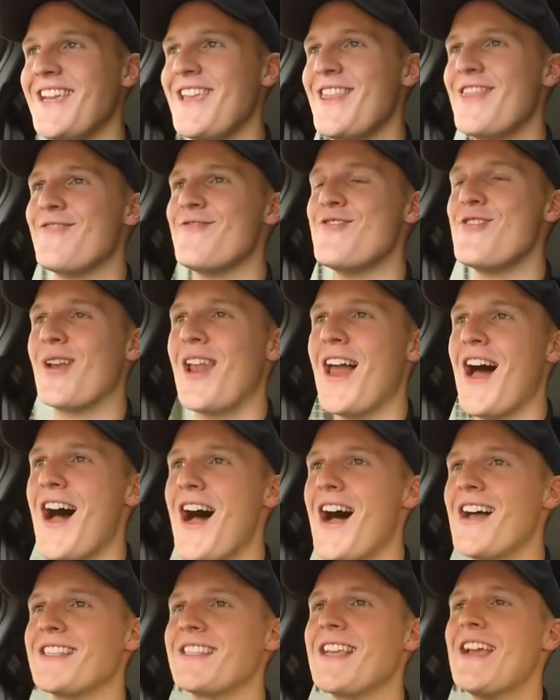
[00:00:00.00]
seeing through
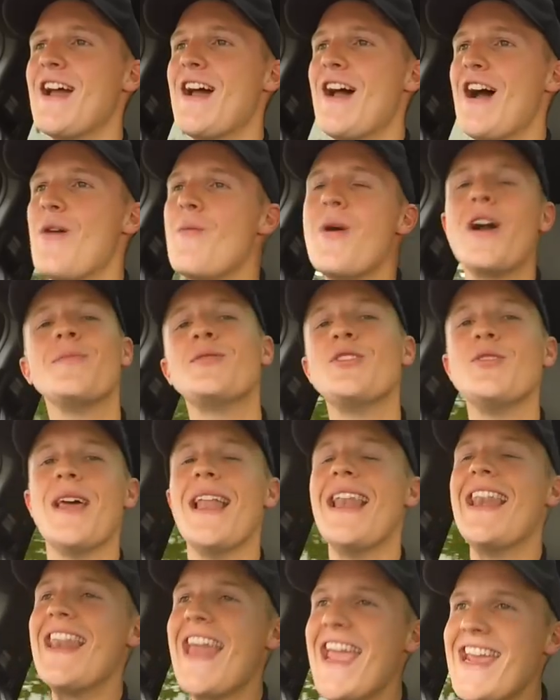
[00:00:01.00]
glass, and welcome to
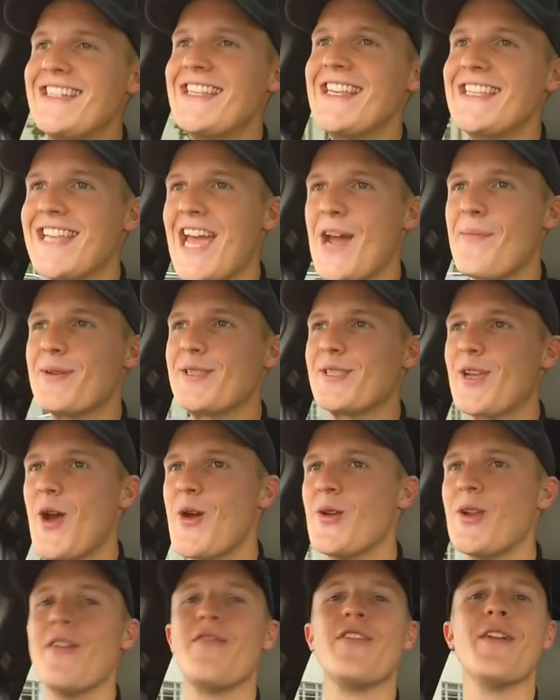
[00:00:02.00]
the latest
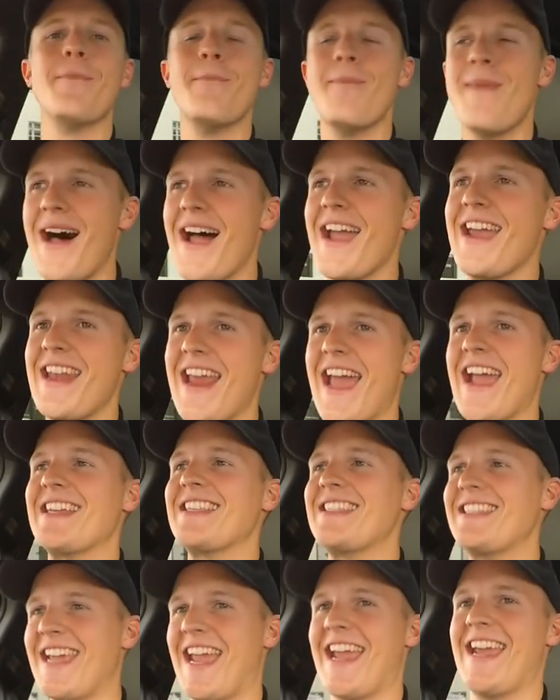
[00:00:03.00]
episode of the My
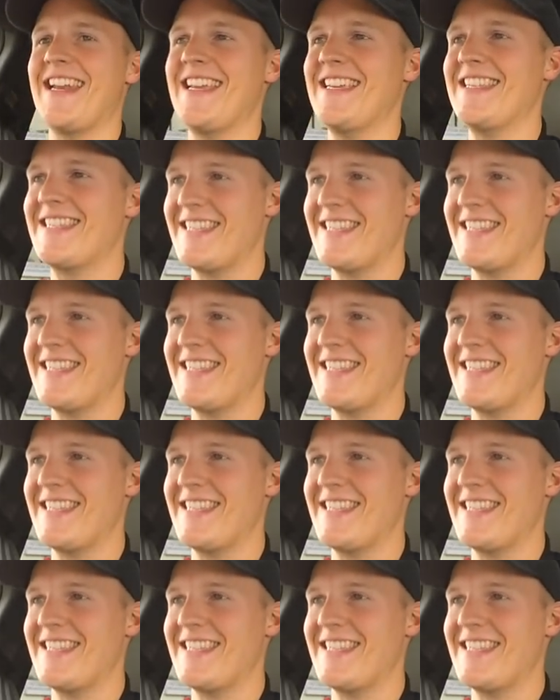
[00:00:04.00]
Next Daily